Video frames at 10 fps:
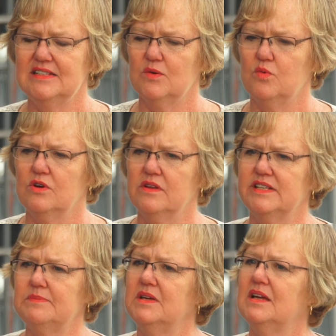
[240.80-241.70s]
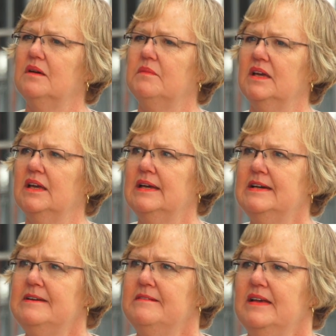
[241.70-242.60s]
it's a world that's becoming
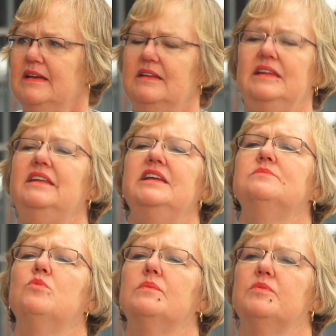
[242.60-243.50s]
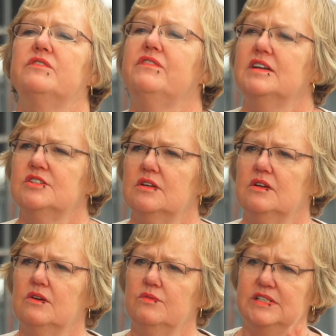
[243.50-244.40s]
needs more
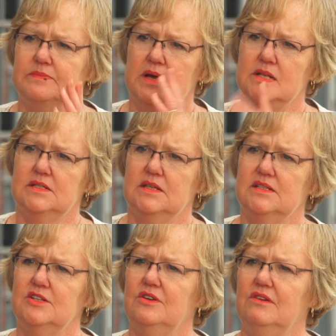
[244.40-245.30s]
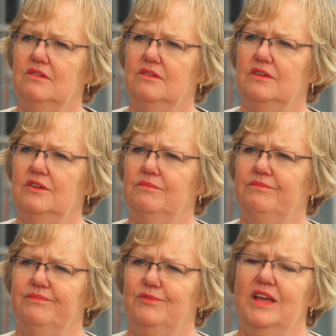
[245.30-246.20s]
professional responses. You, you, you
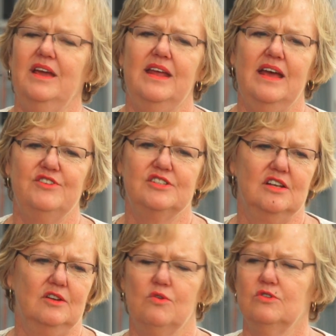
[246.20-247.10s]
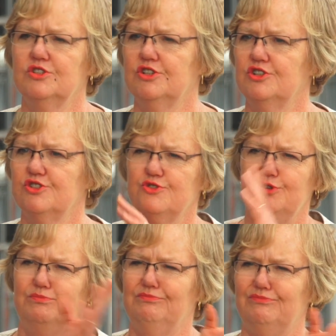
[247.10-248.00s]
can't have just a local church
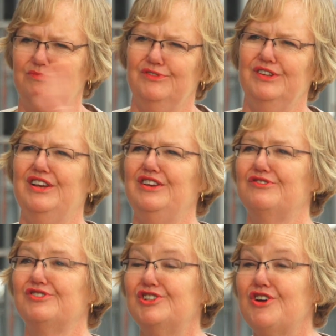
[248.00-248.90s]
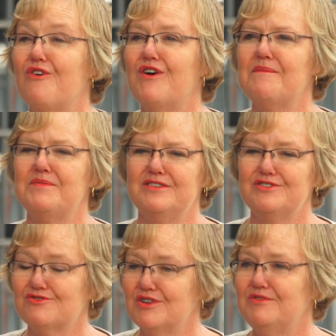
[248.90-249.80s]
group you know, show up and
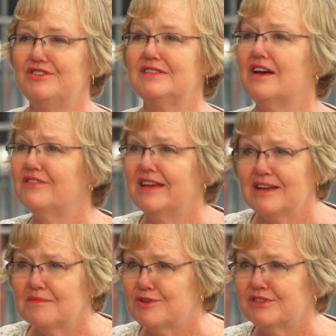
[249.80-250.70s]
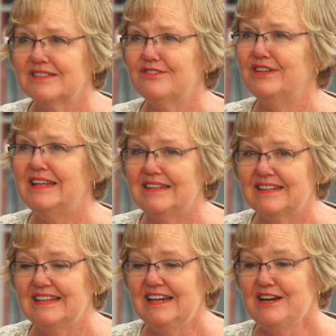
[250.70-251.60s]
distribute stuffed animals. You need
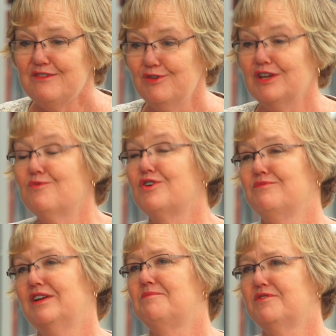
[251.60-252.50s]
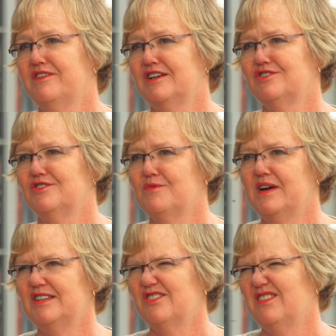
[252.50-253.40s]
to really work in a professional
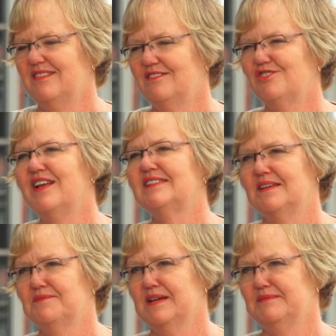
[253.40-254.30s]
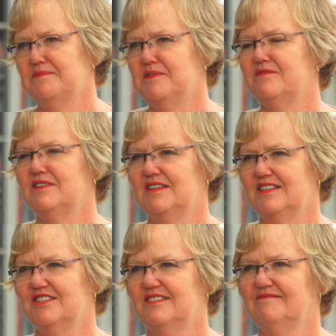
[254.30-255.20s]
way. So, so that's sometimes a bit of a
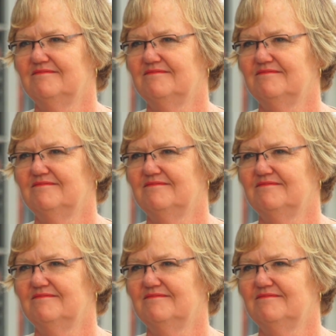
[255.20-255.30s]
tension.